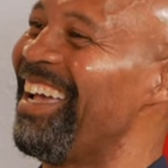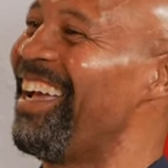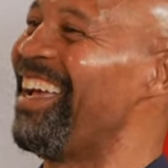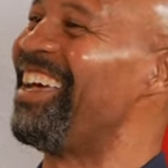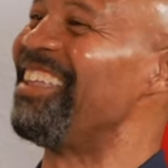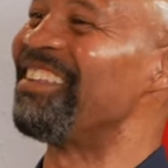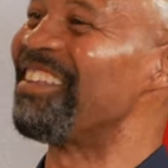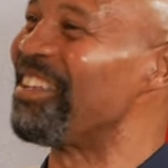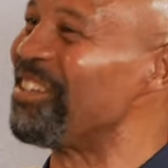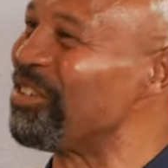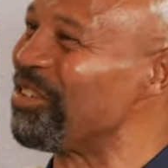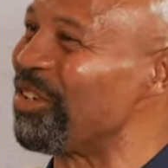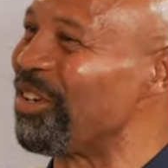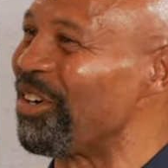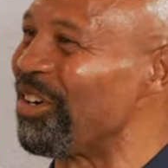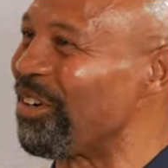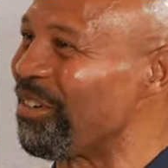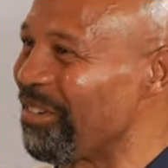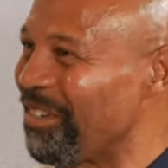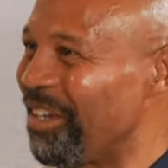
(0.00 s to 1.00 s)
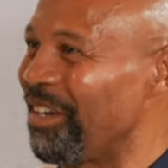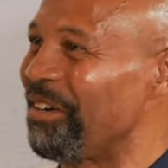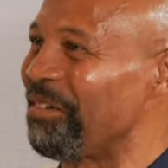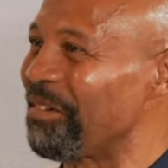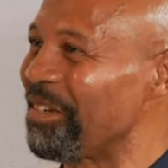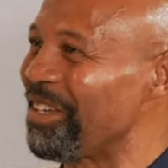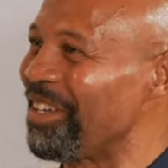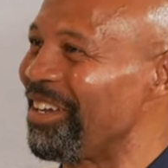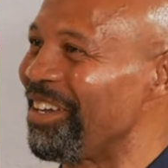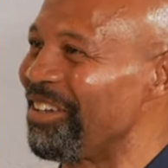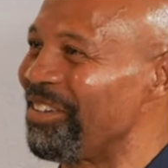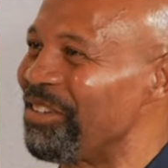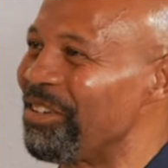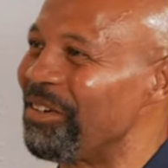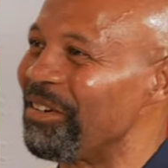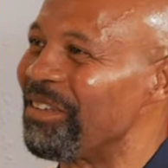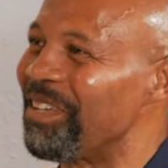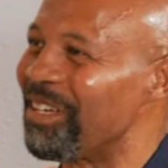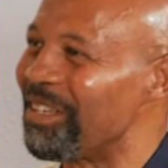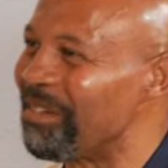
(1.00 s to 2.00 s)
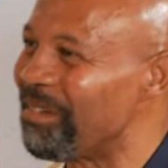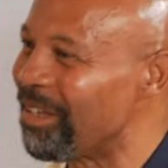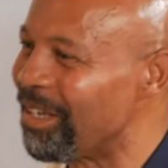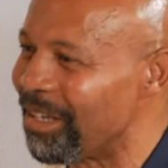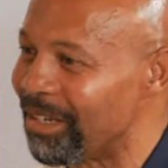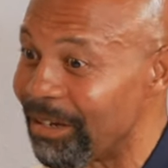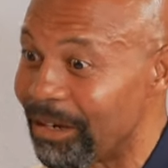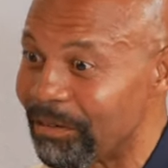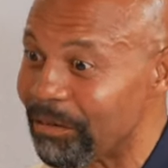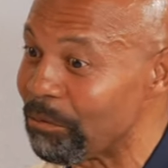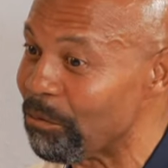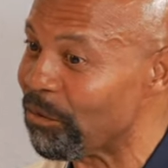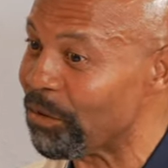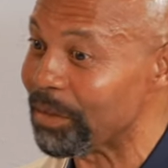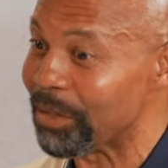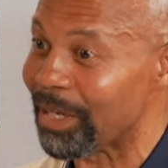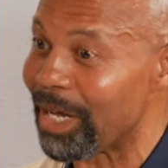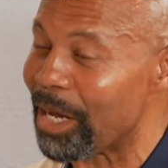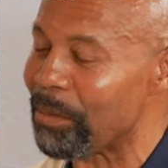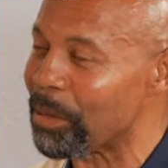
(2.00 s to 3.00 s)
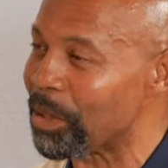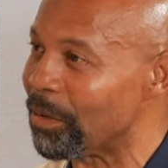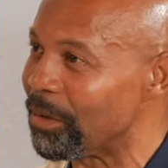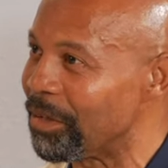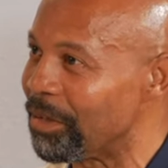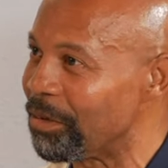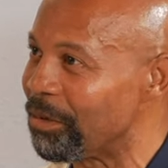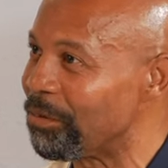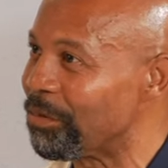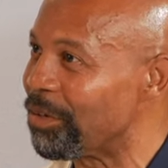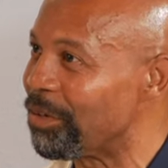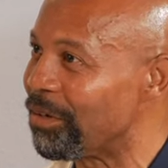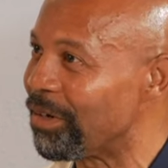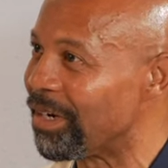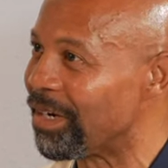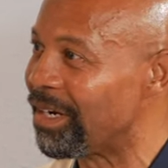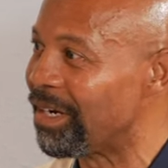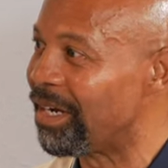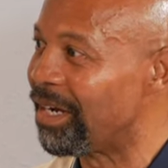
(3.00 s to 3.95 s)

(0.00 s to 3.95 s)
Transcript: and then you're you know, you're, a phenomenal interviewer.